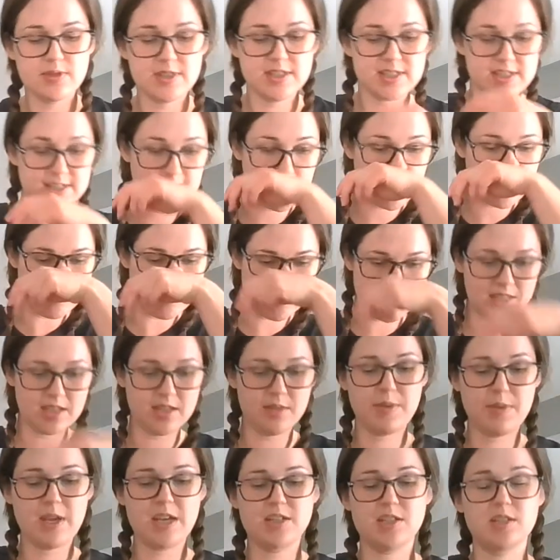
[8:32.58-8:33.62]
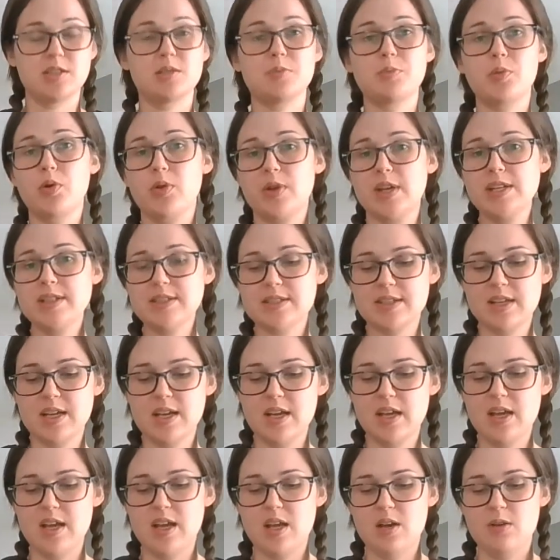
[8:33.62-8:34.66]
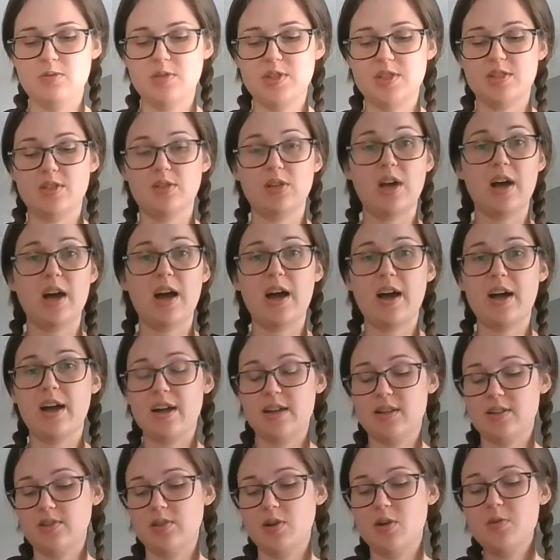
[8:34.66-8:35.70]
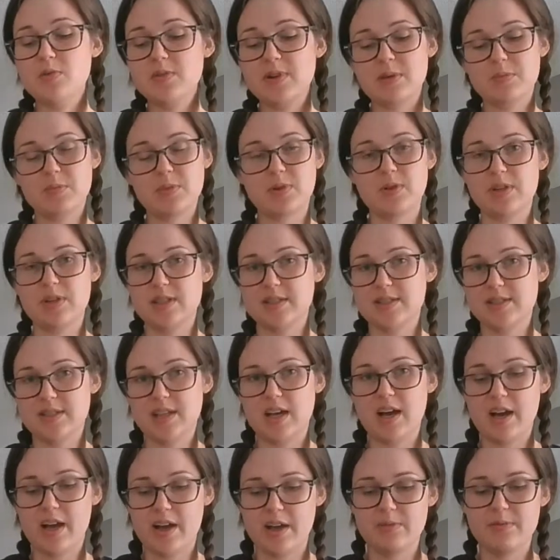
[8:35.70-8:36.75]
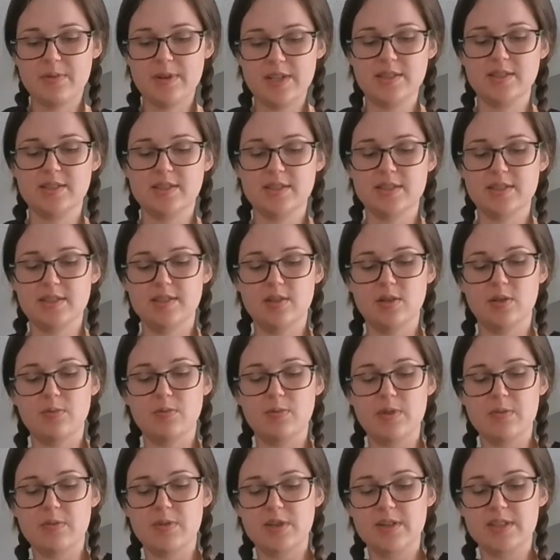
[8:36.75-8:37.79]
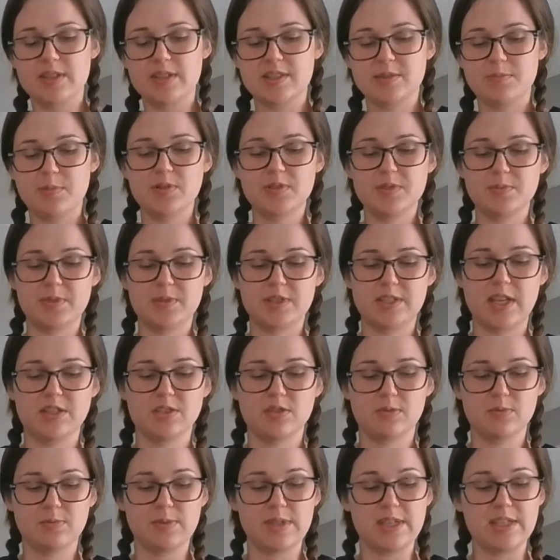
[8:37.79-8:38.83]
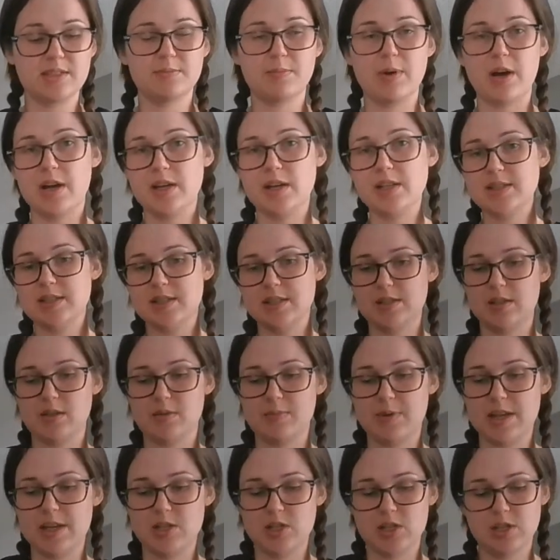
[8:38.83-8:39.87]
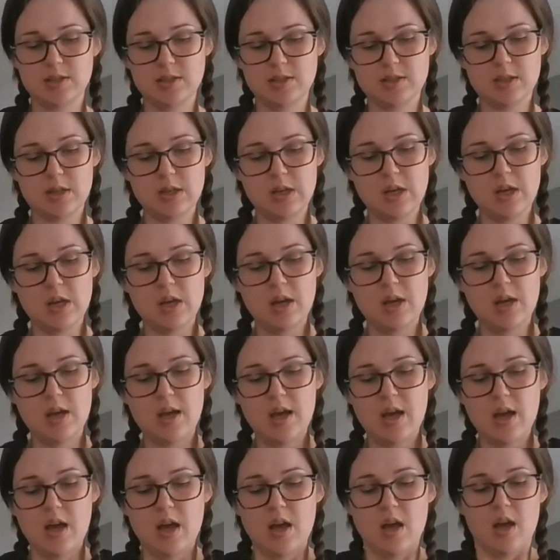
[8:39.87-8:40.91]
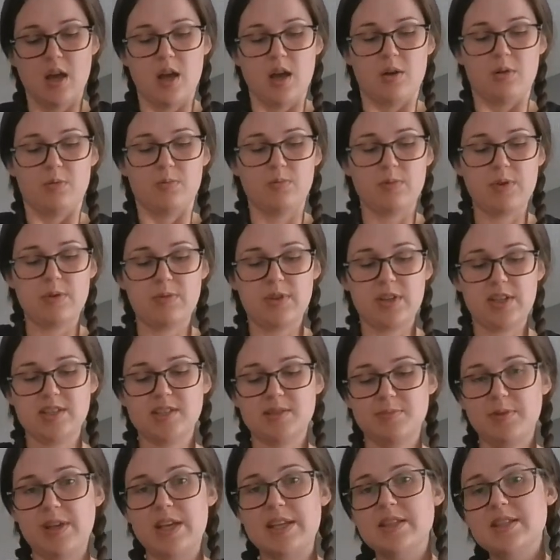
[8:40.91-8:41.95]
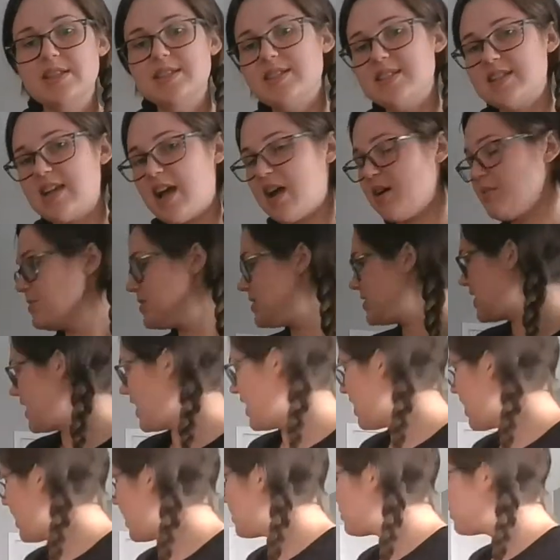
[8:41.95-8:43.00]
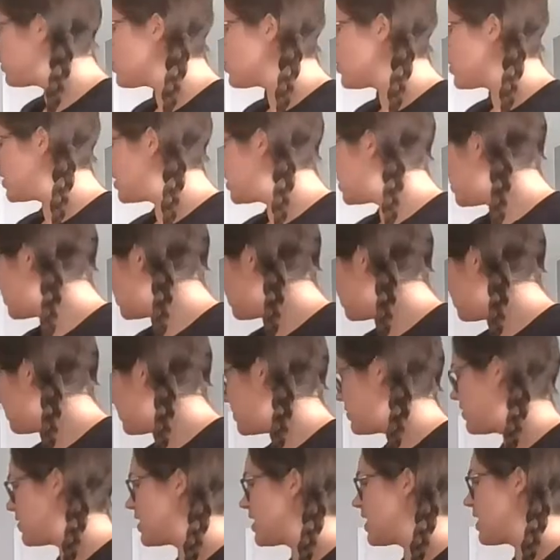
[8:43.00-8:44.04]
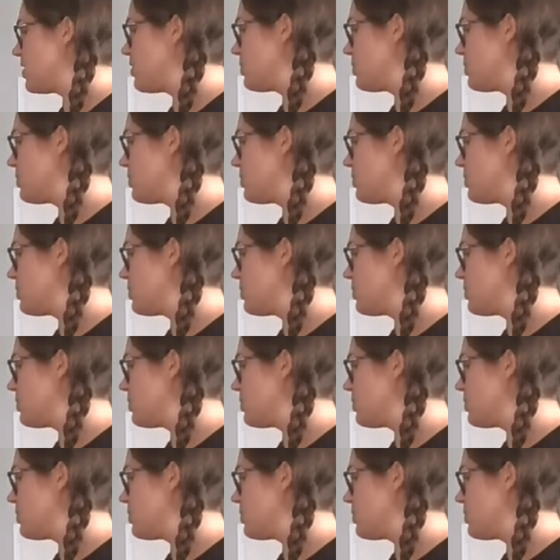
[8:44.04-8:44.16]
assess patient's points, which low number is the high risk. So we want to expose potential weak spots in our patient. We will explain the steps that I'm going to be looking at